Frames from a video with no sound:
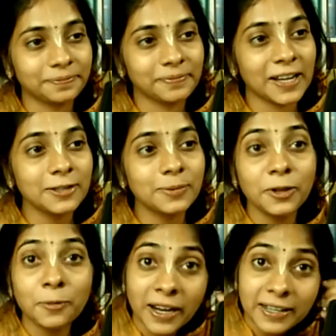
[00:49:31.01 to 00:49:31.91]
That is why
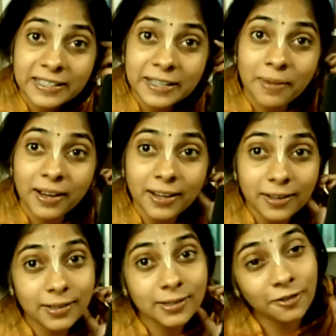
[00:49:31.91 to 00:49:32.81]
you might see many
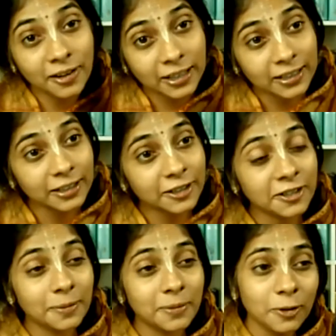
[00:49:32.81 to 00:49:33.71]
deities of Radha
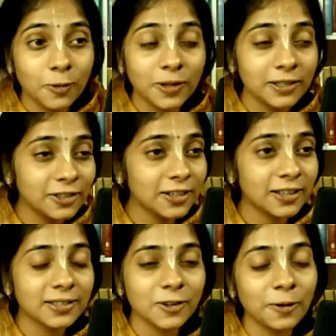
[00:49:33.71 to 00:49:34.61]
Krishna, but Govardhan Shila
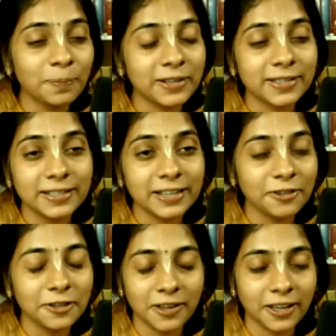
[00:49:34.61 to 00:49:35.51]
is not present
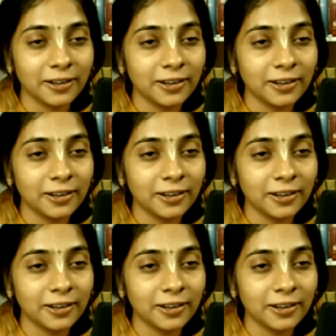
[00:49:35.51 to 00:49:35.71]
everywhere.